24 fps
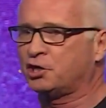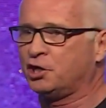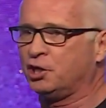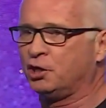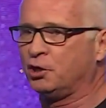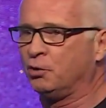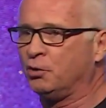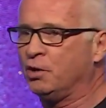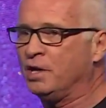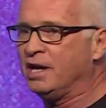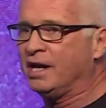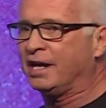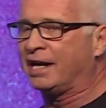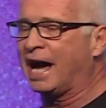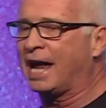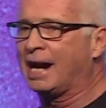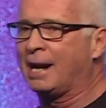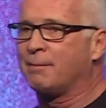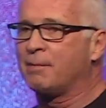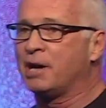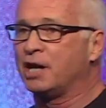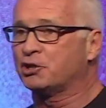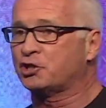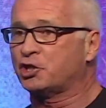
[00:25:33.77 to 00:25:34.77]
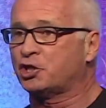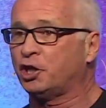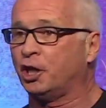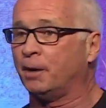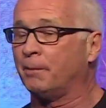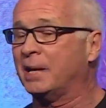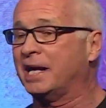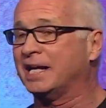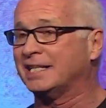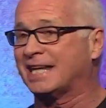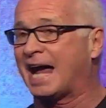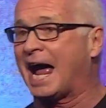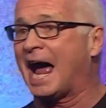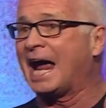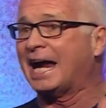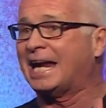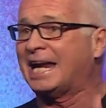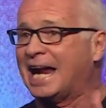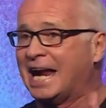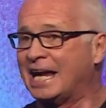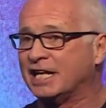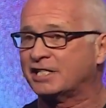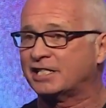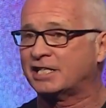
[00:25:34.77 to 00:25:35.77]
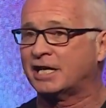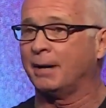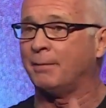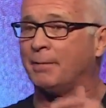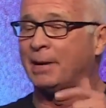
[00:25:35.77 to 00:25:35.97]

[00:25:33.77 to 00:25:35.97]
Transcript: you. God, I'm not sure because I can't see,